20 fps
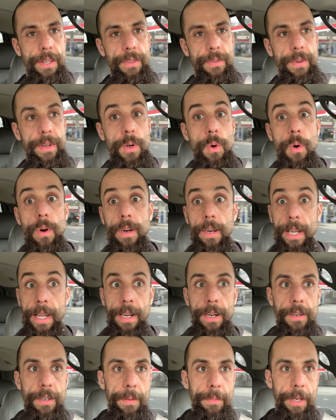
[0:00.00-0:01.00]
3/4
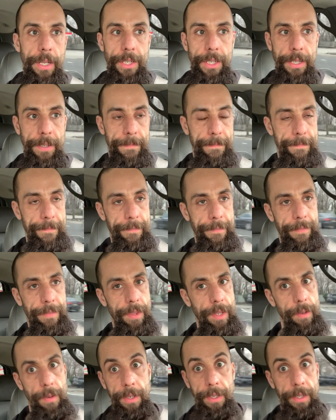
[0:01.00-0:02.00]
inner dimension,
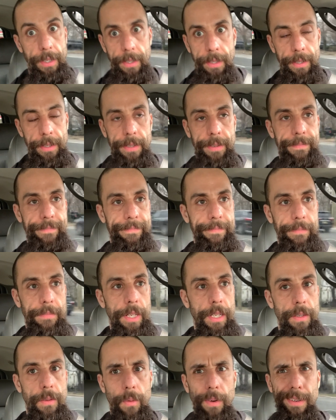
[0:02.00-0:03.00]
which is,
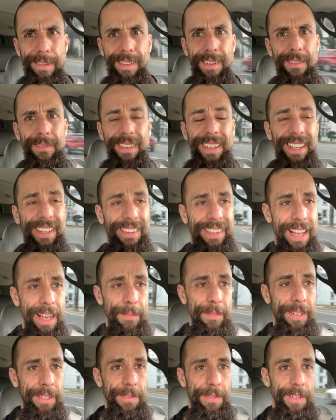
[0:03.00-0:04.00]
you don't need it that
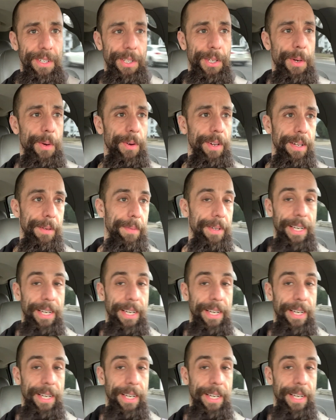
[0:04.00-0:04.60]
much for a toilet,